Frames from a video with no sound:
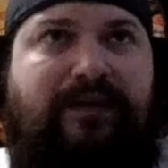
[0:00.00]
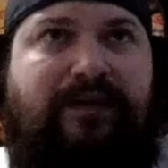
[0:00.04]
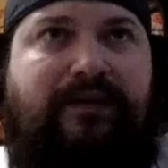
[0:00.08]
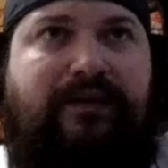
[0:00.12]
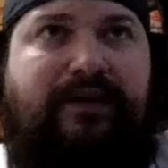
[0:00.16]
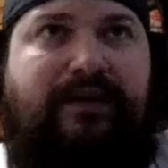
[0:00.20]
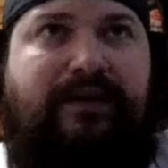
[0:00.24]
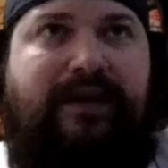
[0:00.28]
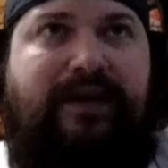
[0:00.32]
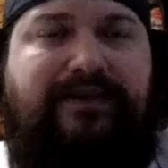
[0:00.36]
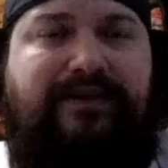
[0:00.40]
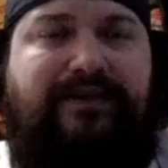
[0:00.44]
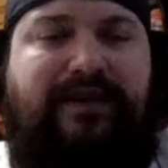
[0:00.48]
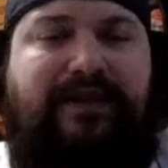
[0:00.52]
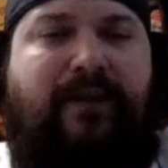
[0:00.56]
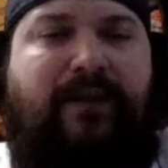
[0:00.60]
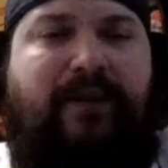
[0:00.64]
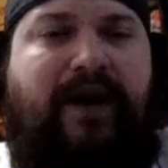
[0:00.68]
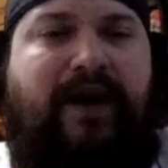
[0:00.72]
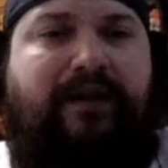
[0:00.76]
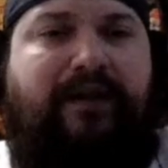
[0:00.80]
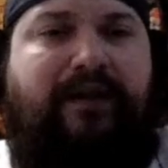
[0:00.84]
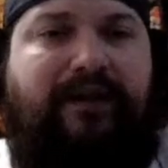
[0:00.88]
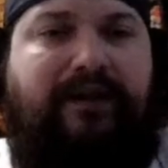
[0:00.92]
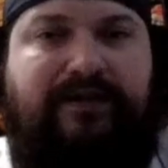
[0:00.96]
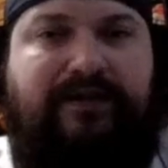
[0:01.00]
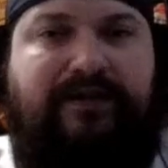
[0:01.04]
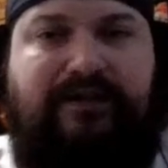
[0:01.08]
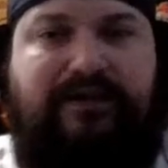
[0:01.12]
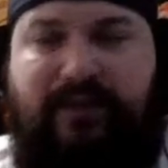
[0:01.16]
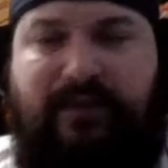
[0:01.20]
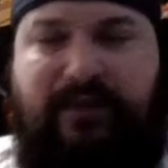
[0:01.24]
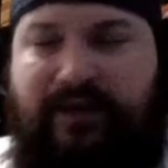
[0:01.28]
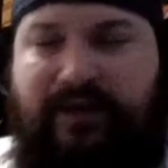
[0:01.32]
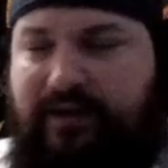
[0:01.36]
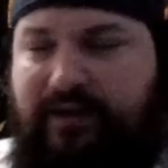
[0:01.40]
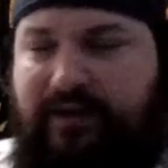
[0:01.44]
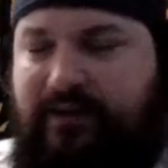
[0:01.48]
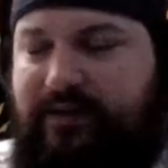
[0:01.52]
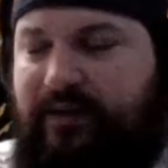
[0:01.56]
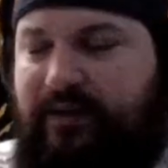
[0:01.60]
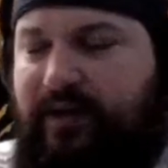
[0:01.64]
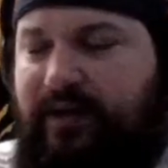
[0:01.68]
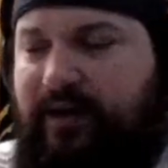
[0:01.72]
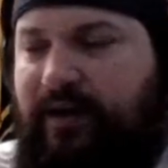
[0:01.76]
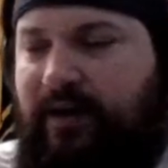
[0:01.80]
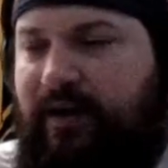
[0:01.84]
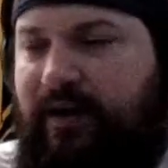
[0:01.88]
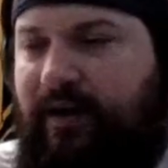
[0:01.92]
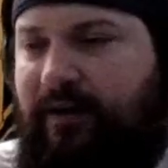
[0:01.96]
can't say I'm highly anticipating
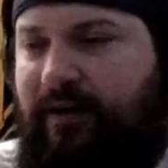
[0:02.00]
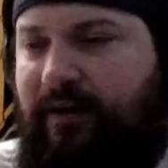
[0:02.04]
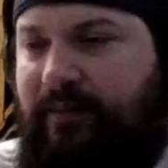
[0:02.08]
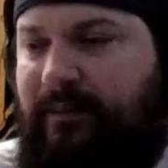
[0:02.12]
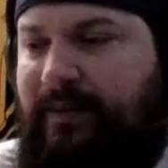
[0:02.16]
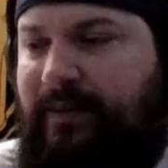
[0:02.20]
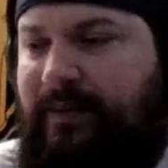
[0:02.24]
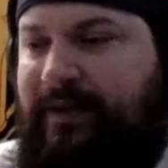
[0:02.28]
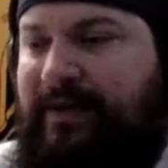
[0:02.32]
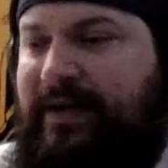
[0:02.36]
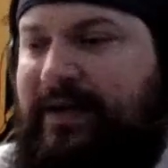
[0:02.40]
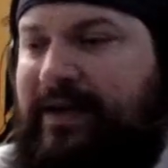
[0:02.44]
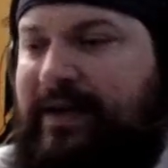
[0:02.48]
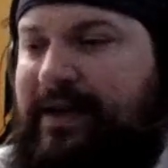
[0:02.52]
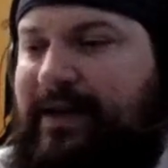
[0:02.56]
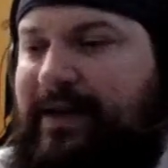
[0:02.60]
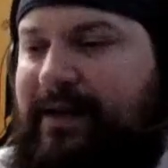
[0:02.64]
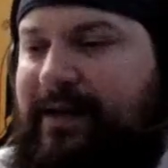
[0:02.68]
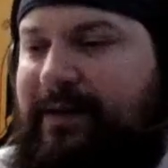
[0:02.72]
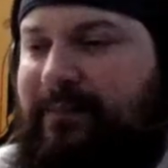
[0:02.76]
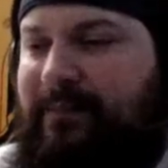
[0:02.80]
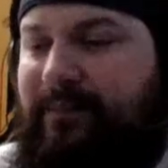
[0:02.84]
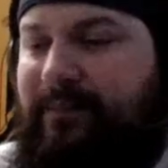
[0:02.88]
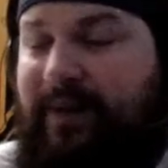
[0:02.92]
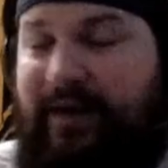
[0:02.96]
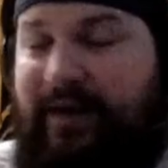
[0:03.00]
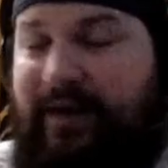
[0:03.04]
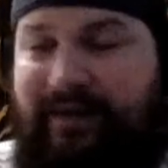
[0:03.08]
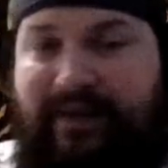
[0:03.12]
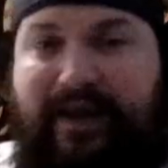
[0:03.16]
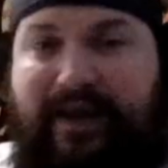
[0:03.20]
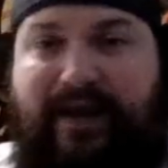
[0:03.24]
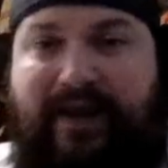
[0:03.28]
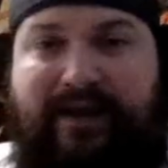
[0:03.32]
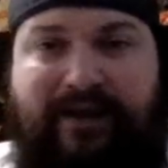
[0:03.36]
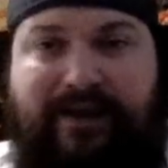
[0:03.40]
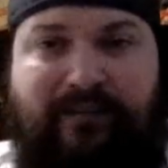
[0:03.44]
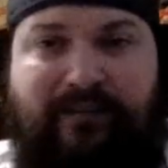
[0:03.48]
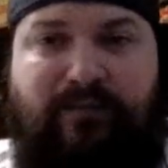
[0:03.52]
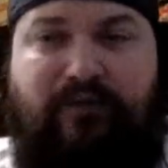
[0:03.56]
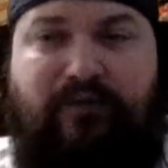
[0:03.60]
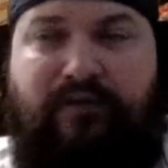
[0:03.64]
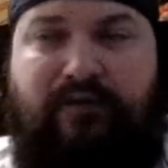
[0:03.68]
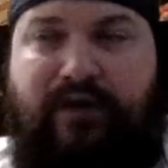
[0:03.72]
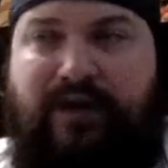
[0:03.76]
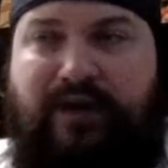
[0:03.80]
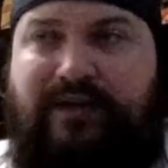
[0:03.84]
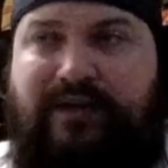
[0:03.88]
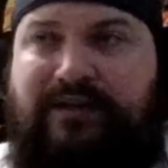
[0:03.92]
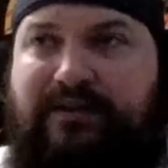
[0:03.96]
it. But that and
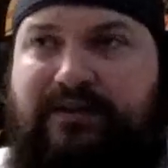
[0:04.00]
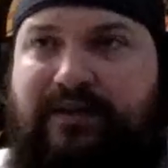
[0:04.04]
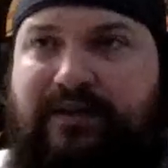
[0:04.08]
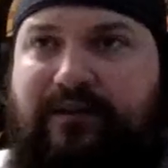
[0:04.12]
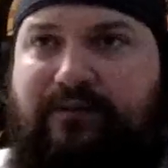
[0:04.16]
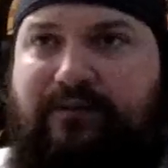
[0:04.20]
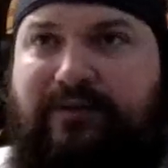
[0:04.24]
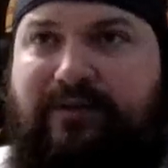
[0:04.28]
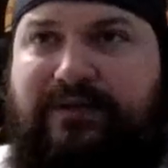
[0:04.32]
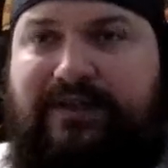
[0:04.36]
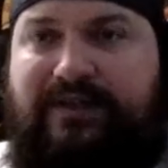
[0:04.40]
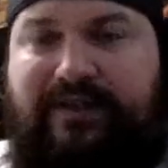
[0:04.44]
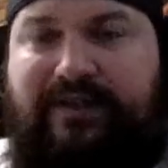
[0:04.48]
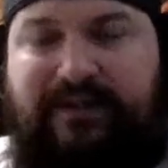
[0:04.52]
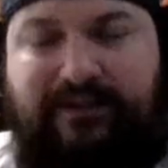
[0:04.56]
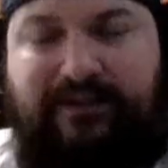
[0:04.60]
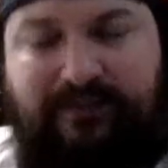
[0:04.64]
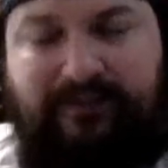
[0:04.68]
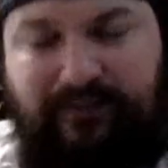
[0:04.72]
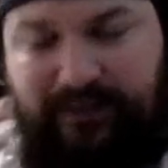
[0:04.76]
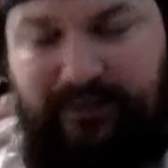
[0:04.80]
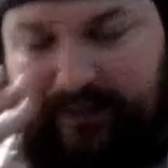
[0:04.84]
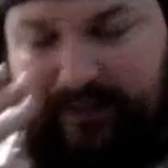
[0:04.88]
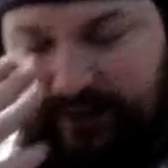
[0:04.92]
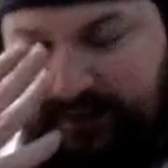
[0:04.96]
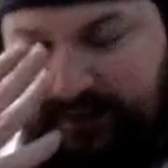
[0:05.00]
Mufasa, I will see this week.